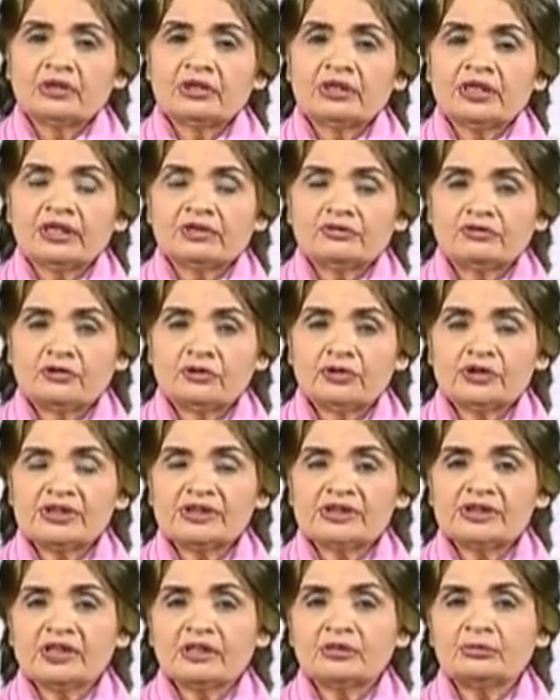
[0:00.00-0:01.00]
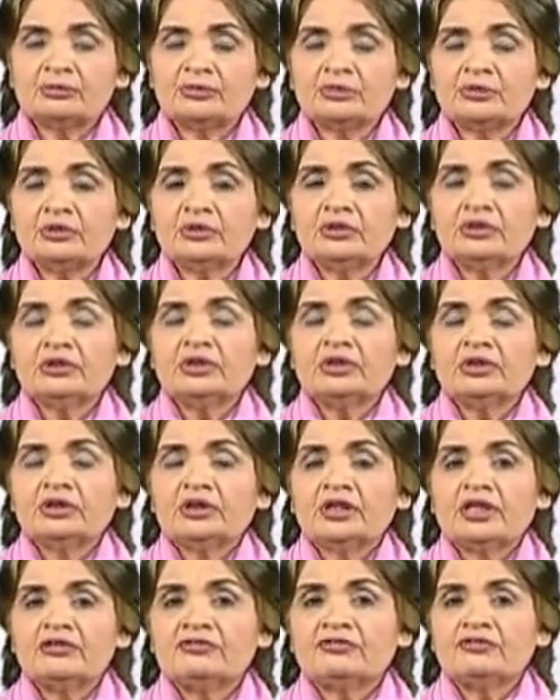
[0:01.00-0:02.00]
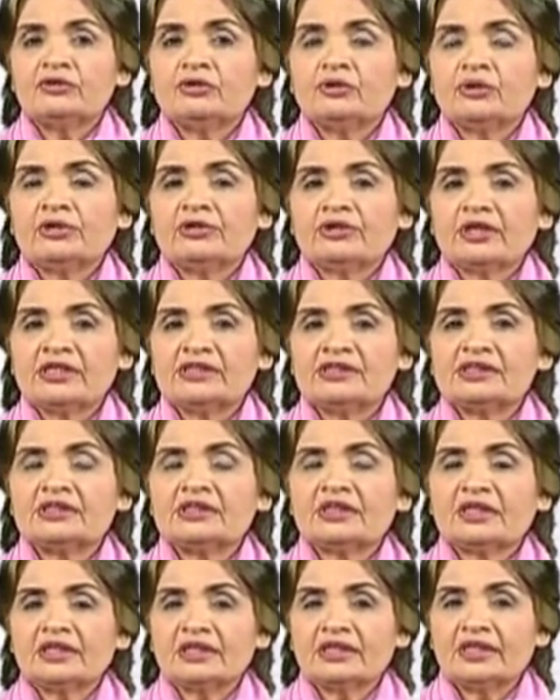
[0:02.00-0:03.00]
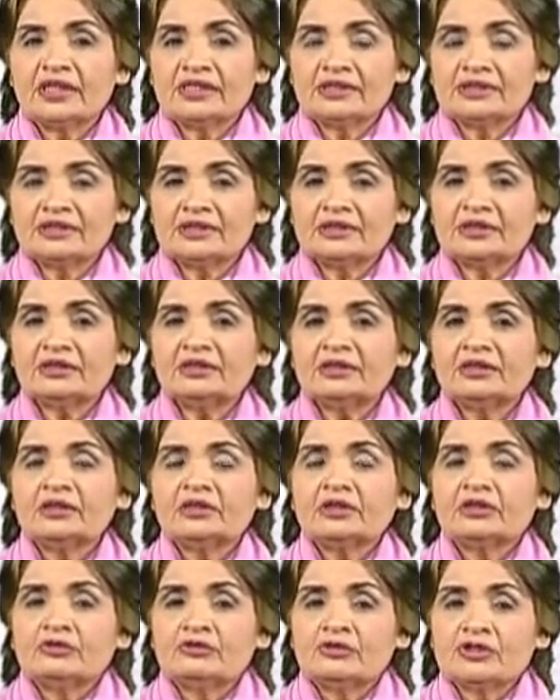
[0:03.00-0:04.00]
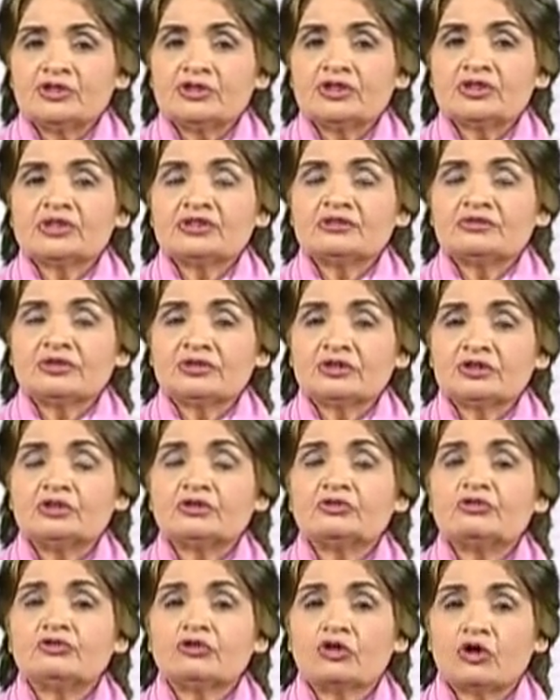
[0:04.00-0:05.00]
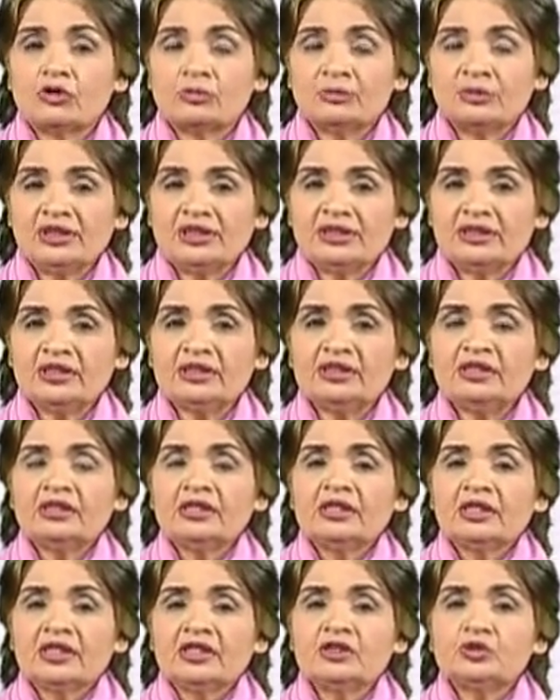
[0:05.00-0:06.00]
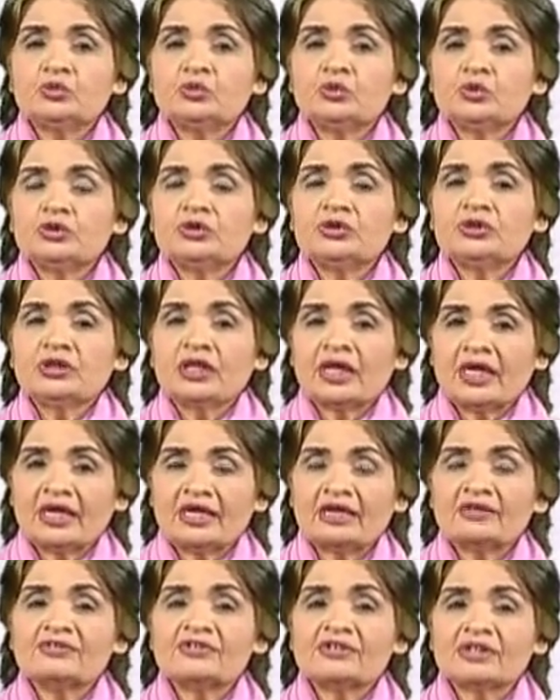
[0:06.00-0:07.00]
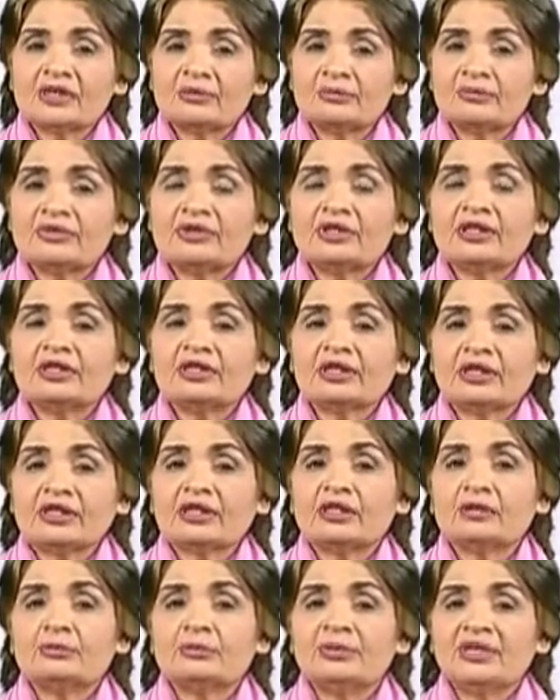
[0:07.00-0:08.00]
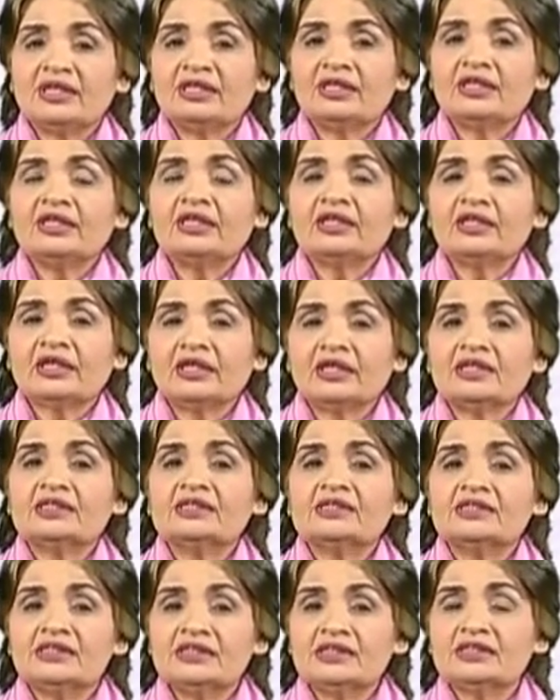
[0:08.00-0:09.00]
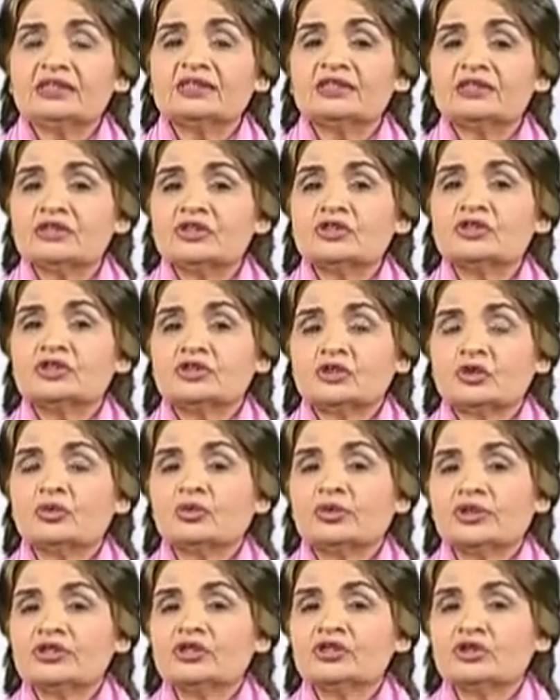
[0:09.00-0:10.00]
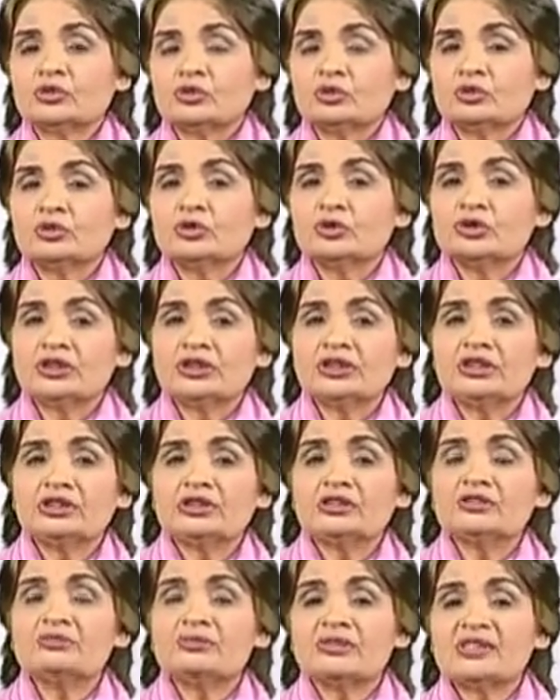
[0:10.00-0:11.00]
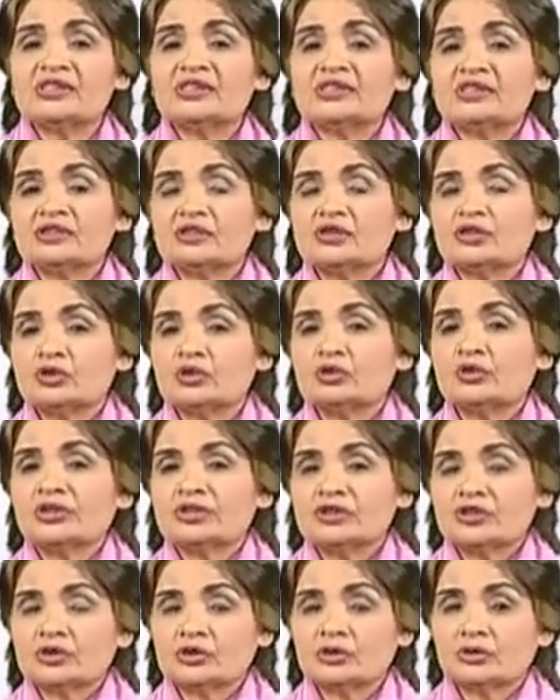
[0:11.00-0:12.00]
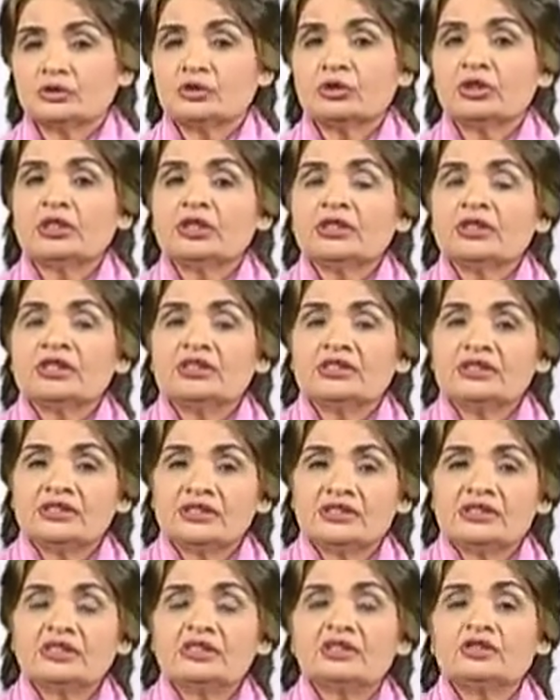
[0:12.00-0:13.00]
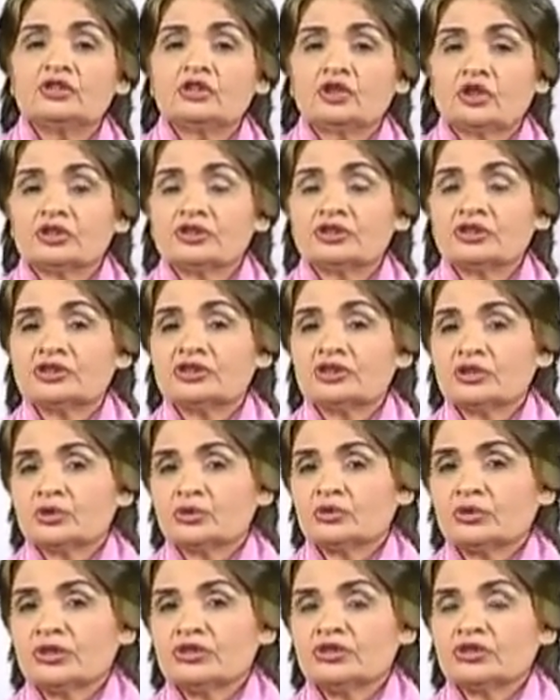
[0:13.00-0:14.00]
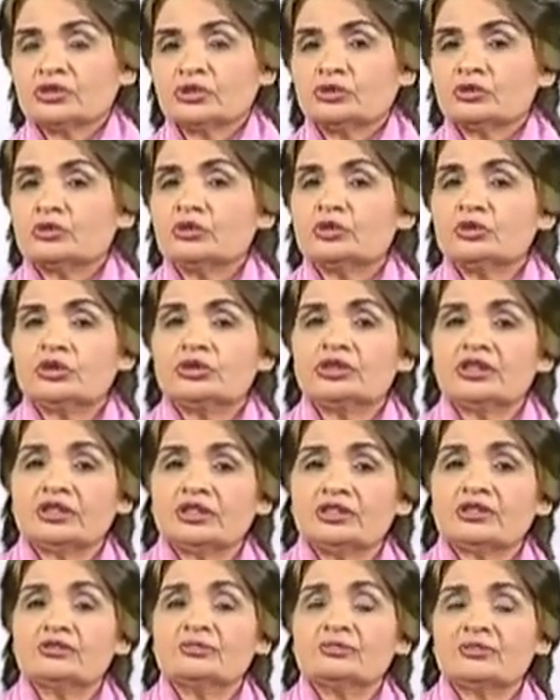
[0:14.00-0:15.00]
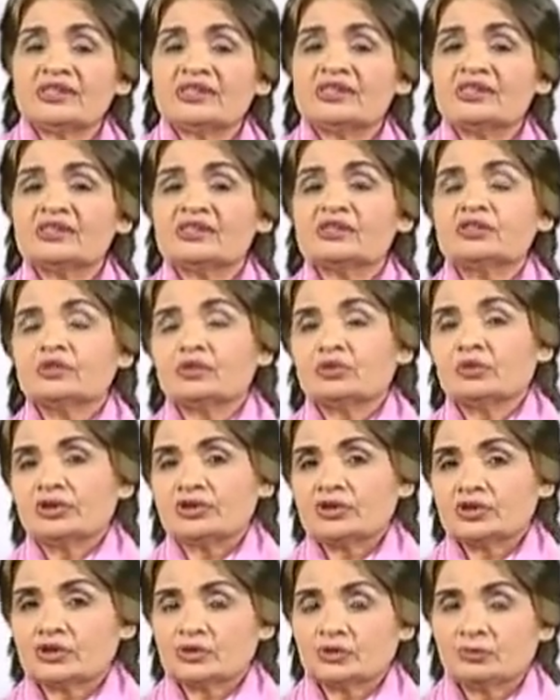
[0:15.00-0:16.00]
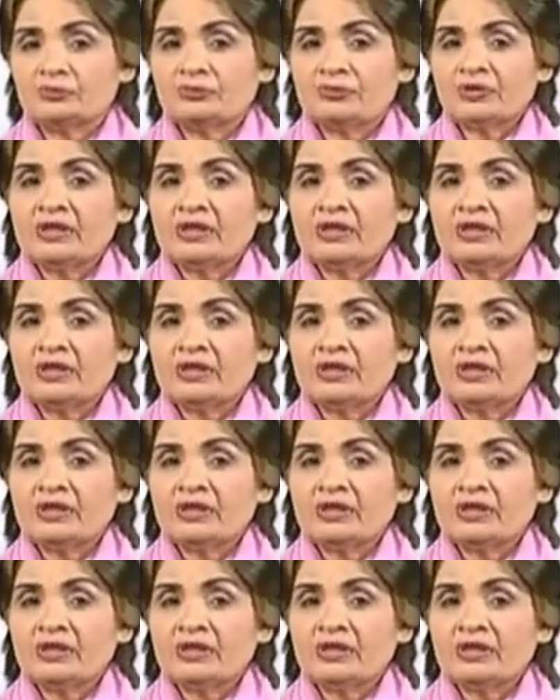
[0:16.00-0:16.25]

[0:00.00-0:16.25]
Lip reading: Like, for example, if you are writing a letter which is written formally, it would have something like a beginning like Dear so-and-so, Dear Mr. so-and-so, Dear Dr. so-and-so, Dear Mrs. so-and-so.